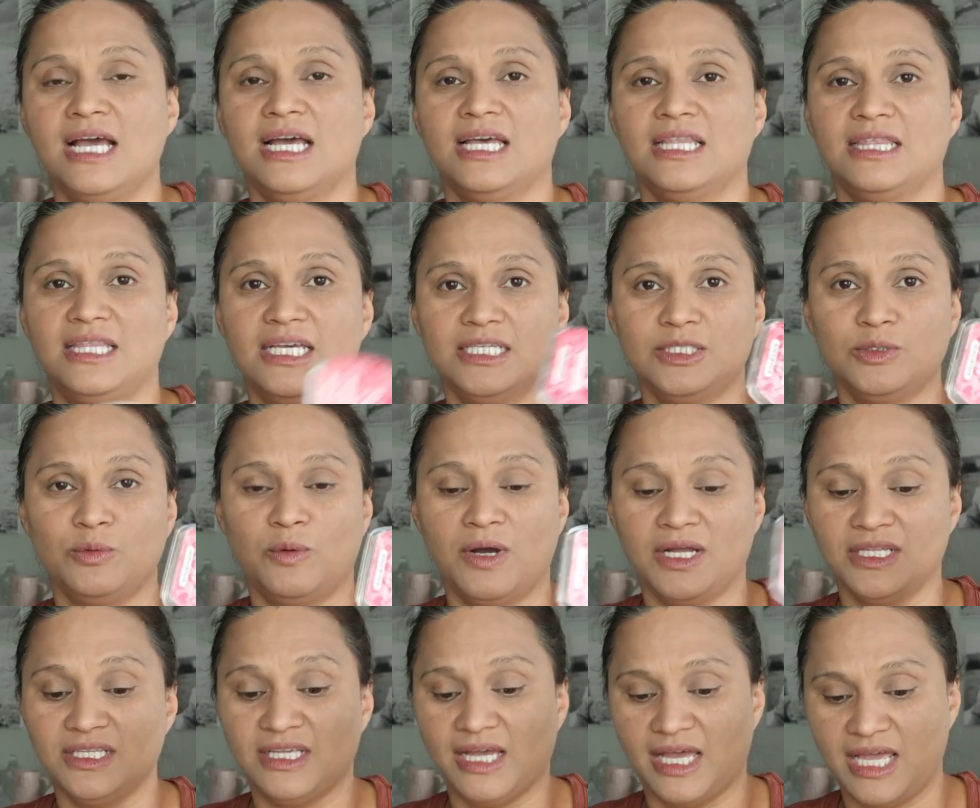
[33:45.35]
This
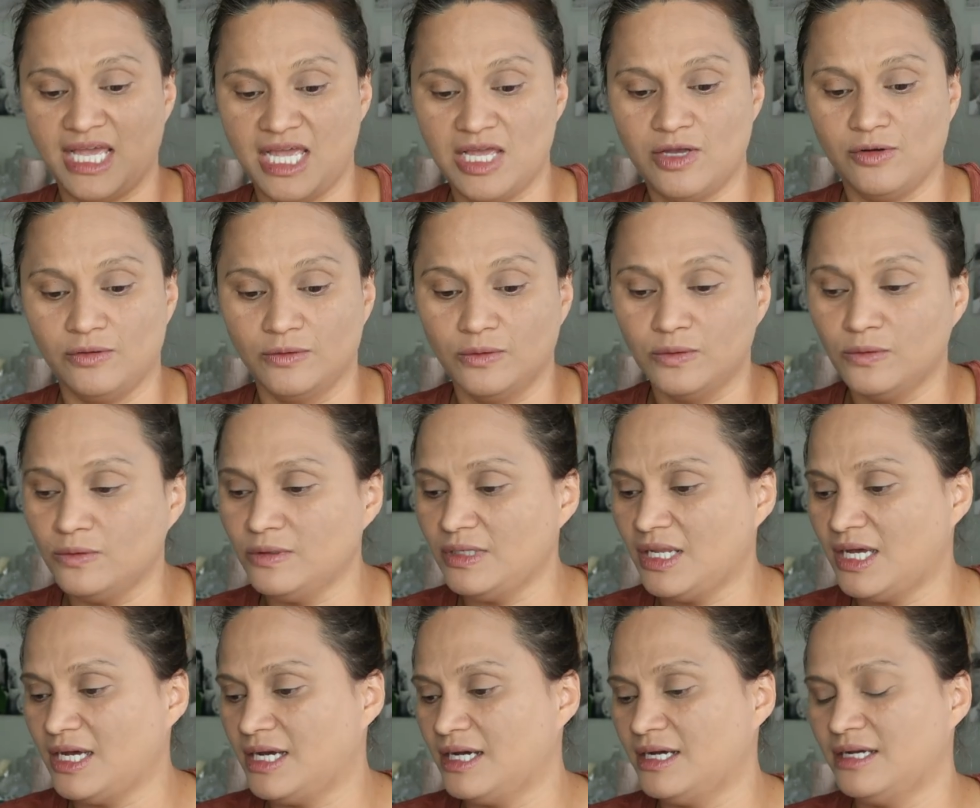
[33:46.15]
one,
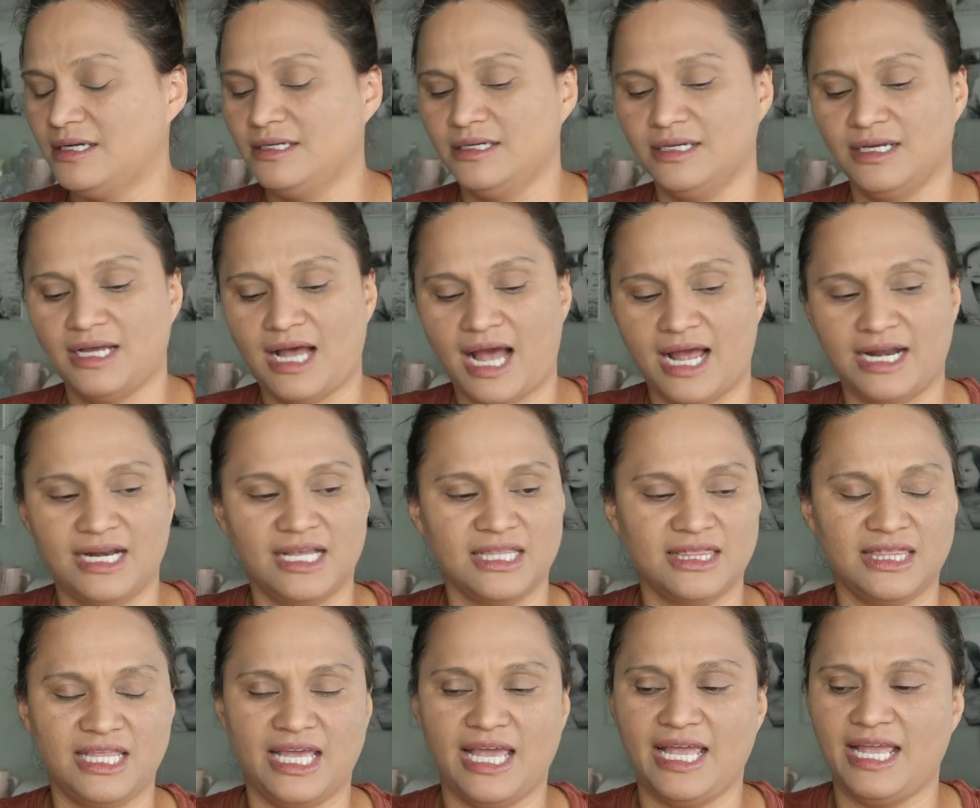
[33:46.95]
kahikuhula kind
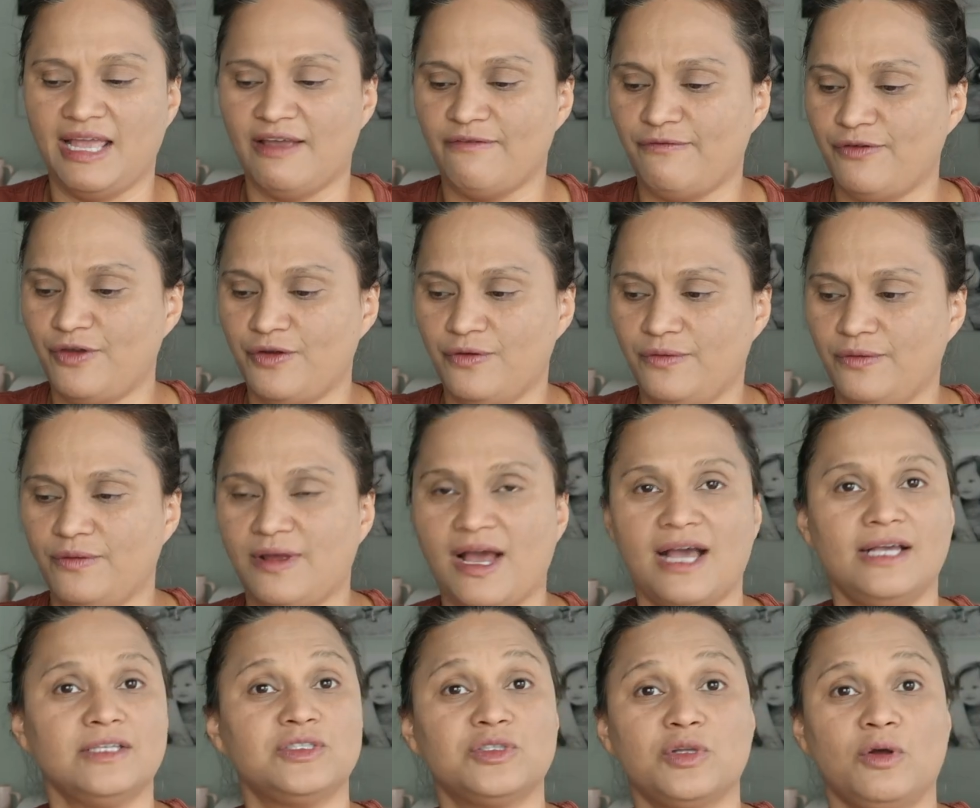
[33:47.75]
of thing. If you
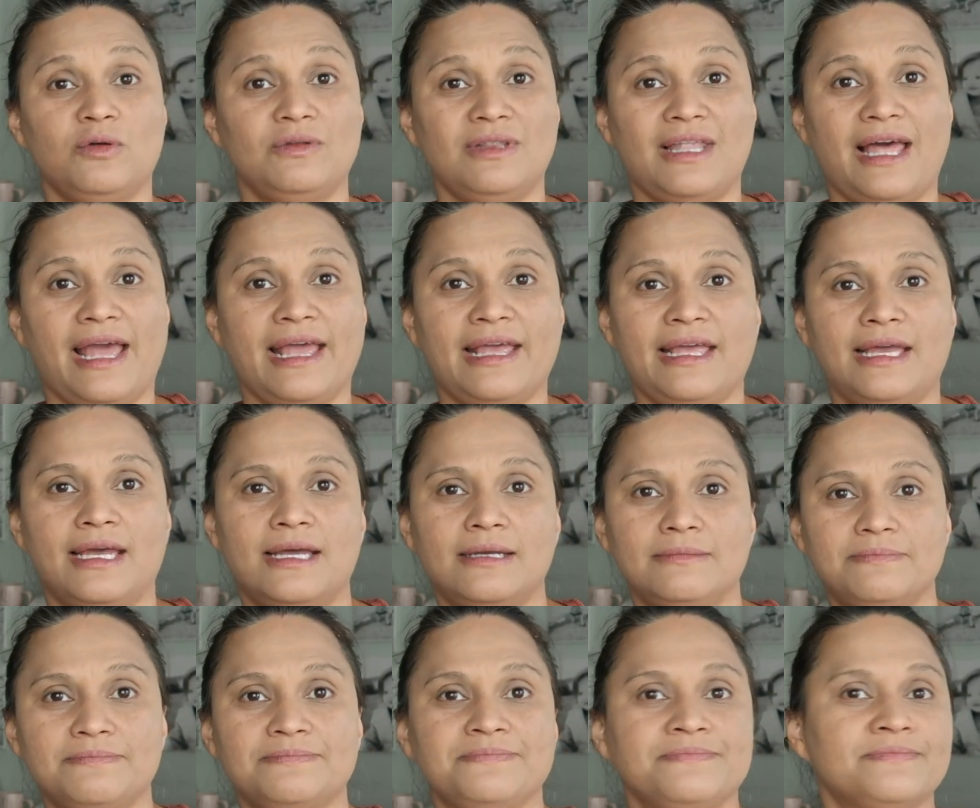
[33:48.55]
guys don't like
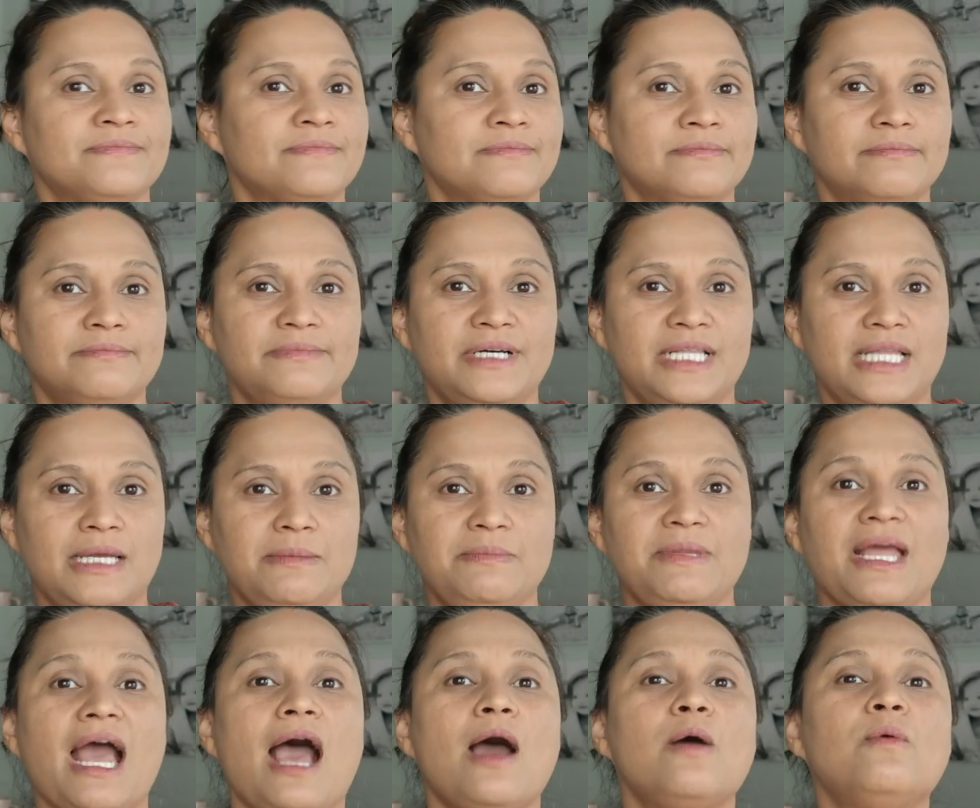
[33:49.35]
it, believe
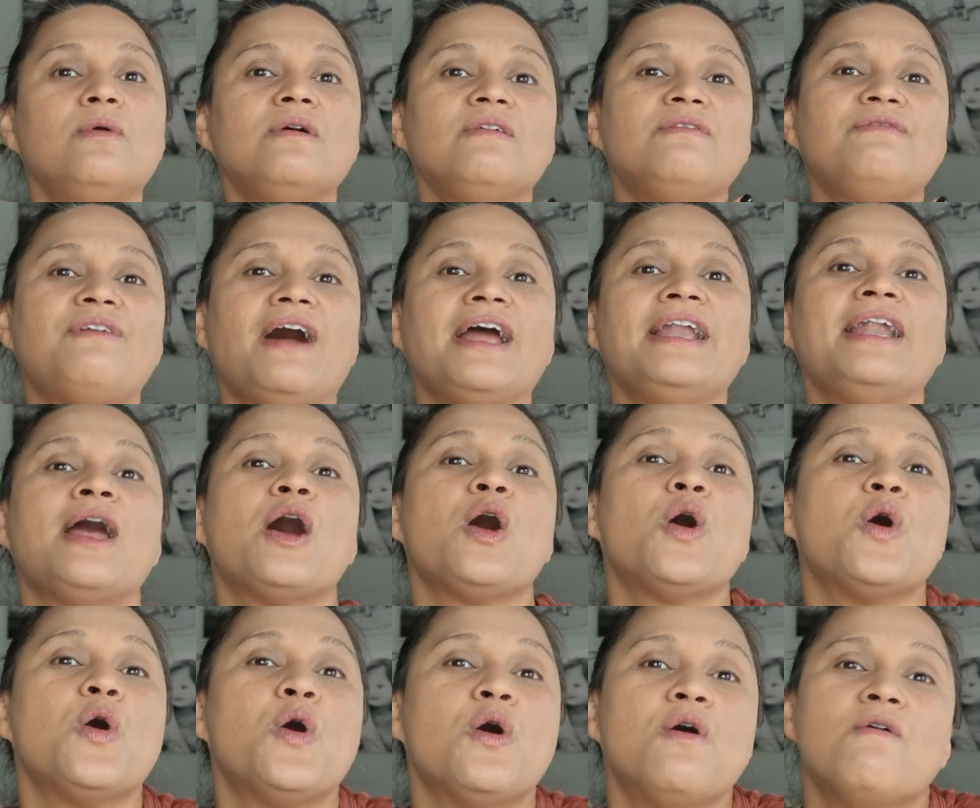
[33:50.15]
me, I will find a
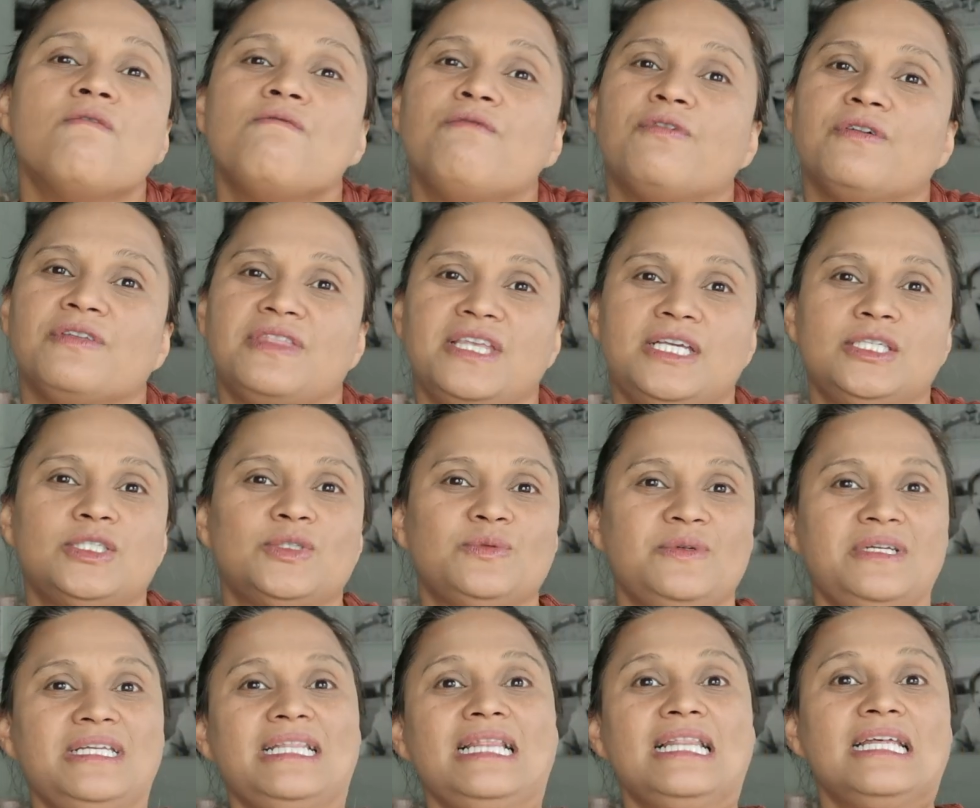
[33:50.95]
home for these
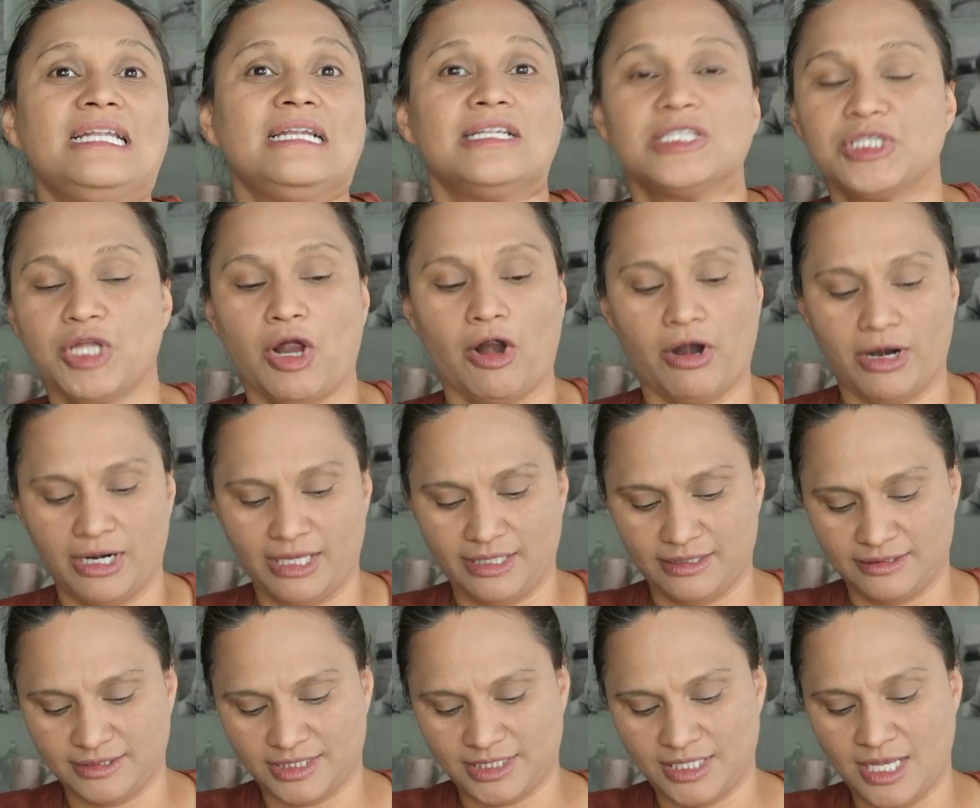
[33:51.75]
sweet little
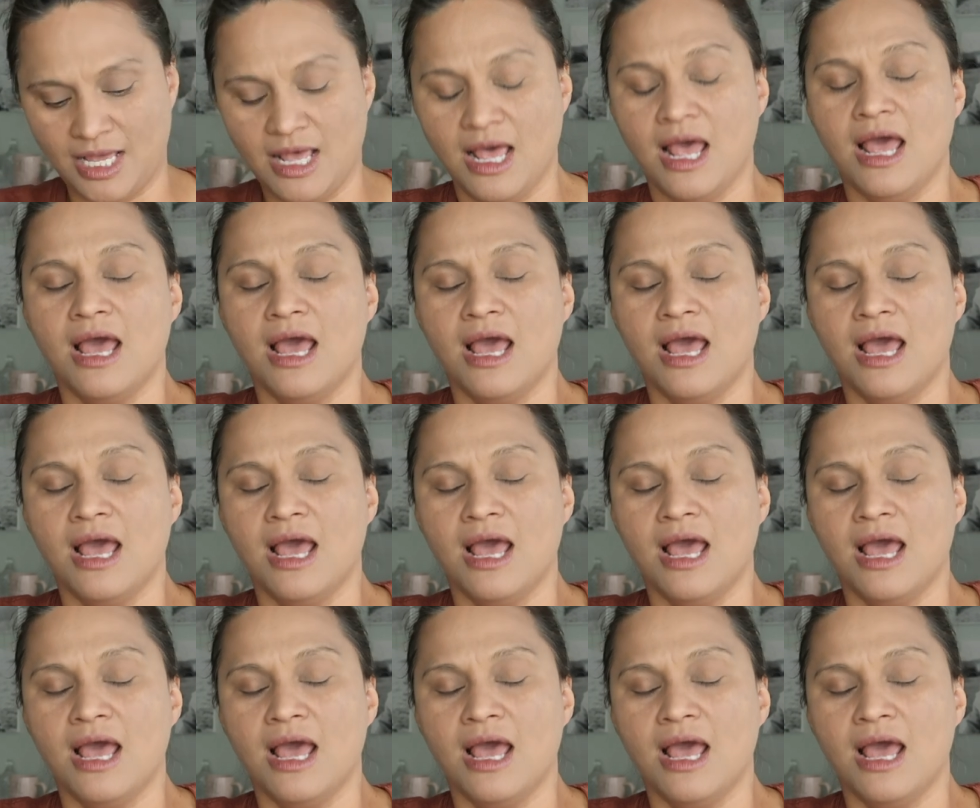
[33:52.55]
darlings.